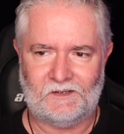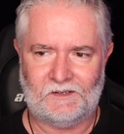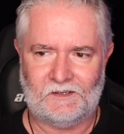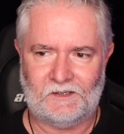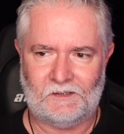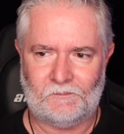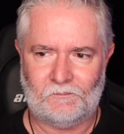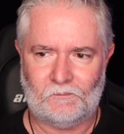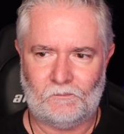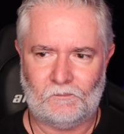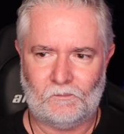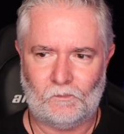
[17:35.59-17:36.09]

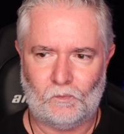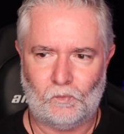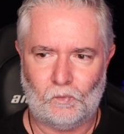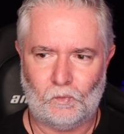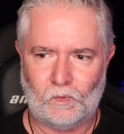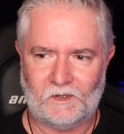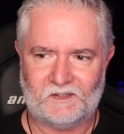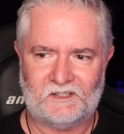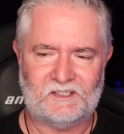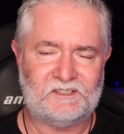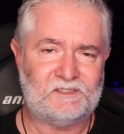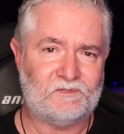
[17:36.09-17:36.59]

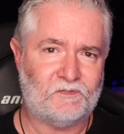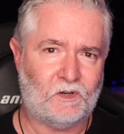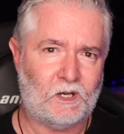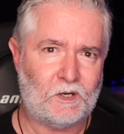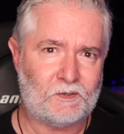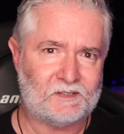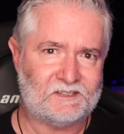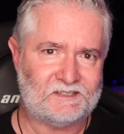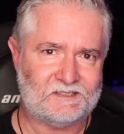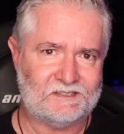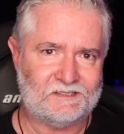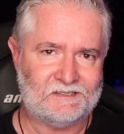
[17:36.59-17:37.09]
what this
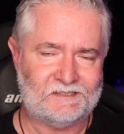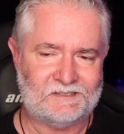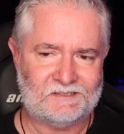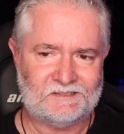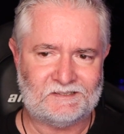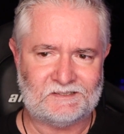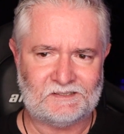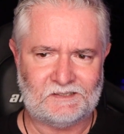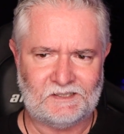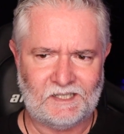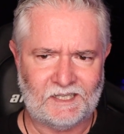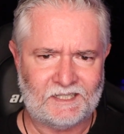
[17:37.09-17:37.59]
virus
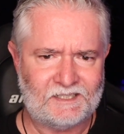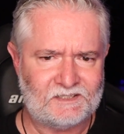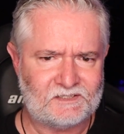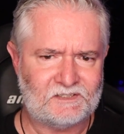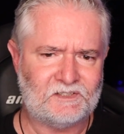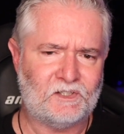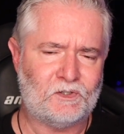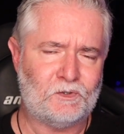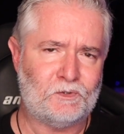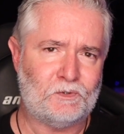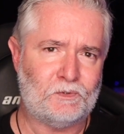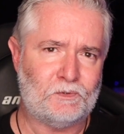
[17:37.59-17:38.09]
is, getting
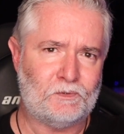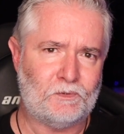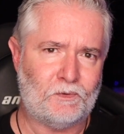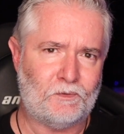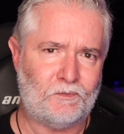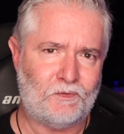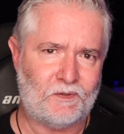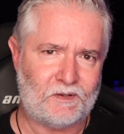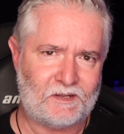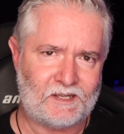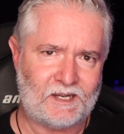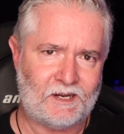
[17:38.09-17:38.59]
to know
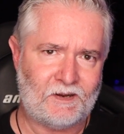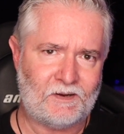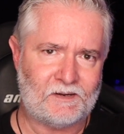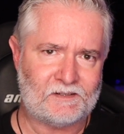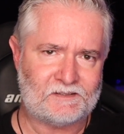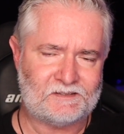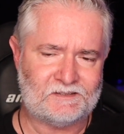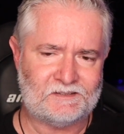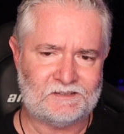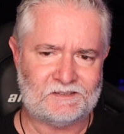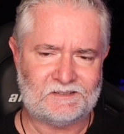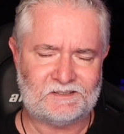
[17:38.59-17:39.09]
the
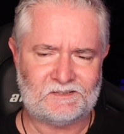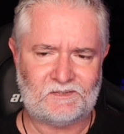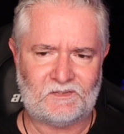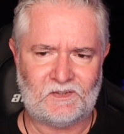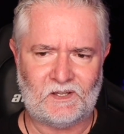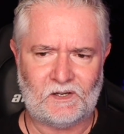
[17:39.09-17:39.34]
characters,